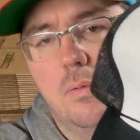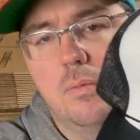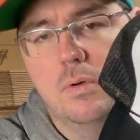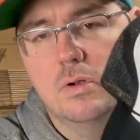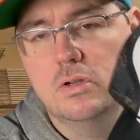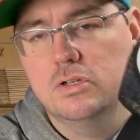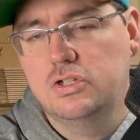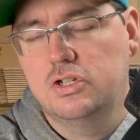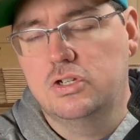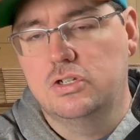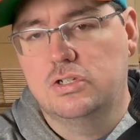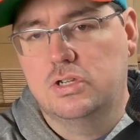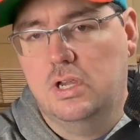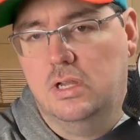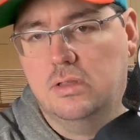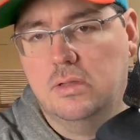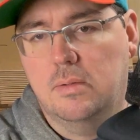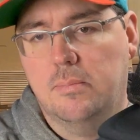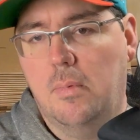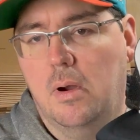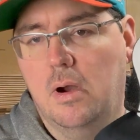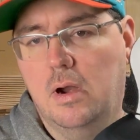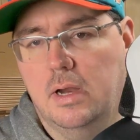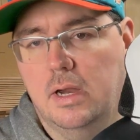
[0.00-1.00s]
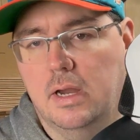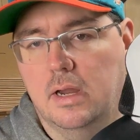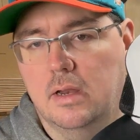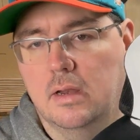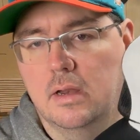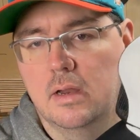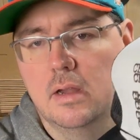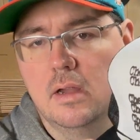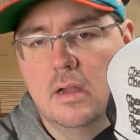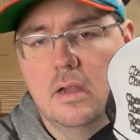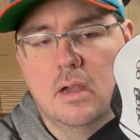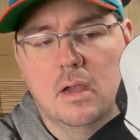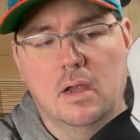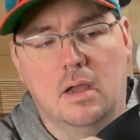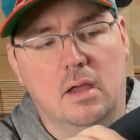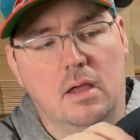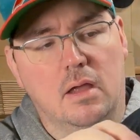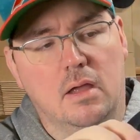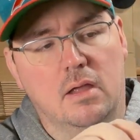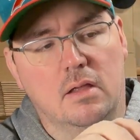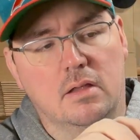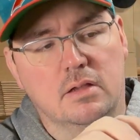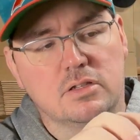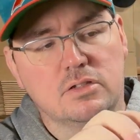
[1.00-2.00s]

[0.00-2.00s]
ones, you set the market. Uh,